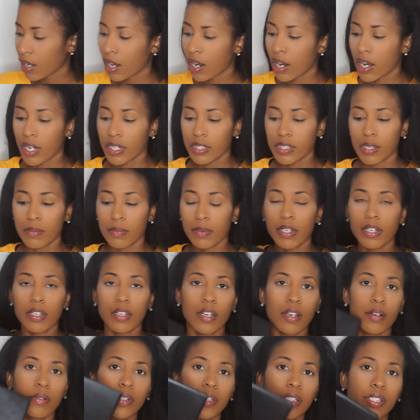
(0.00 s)
alright, so I'm going
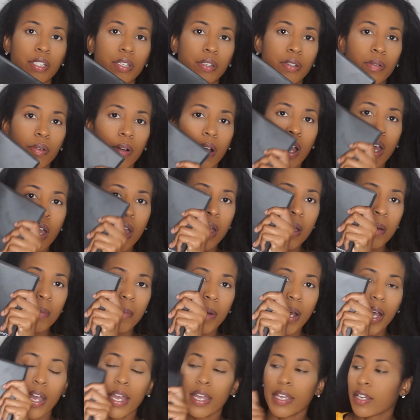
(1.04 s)
to go into
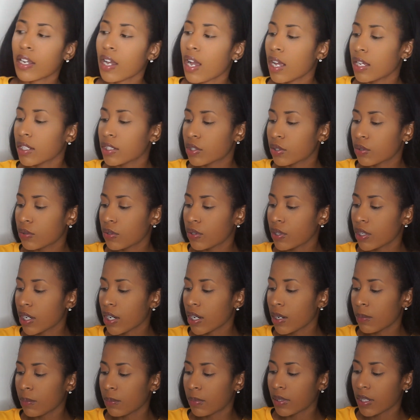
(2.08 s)
my Contour
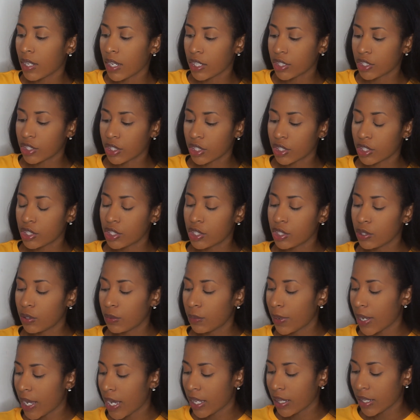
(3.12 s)
and Blush
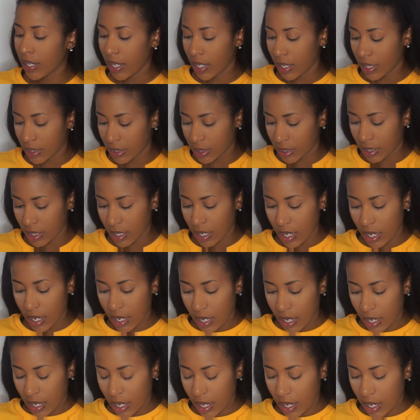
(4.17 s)
2 palette.
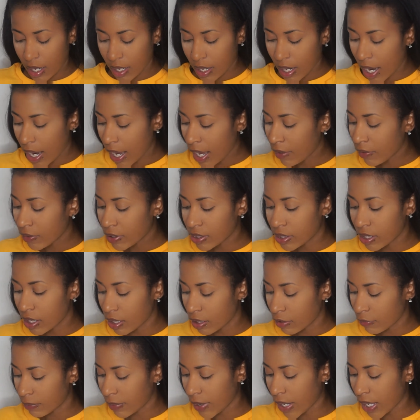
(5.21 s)
And I have a
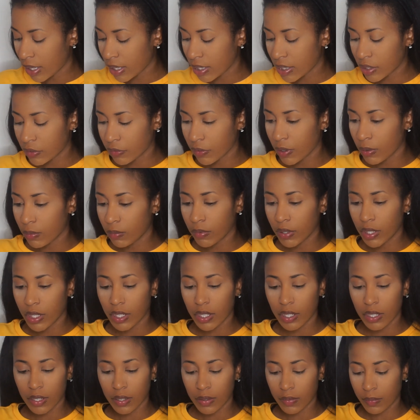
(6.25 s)
ton of palettes from
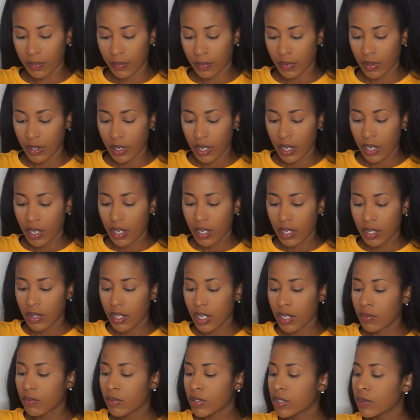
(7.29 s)
when,
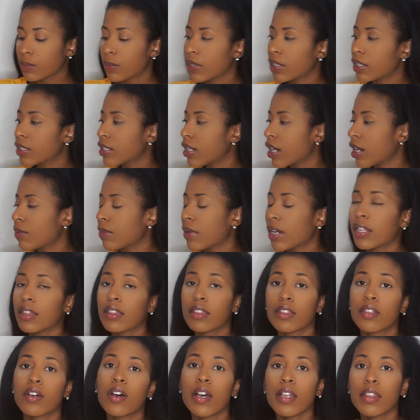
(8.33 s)
like, once upon a time I
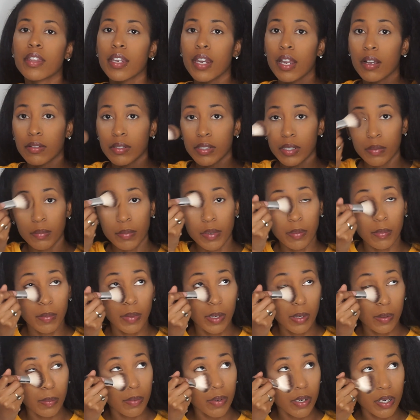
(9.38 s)
thought that I was going to be a
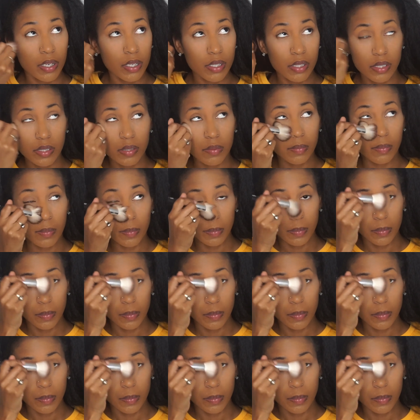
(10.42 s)
makeup artist.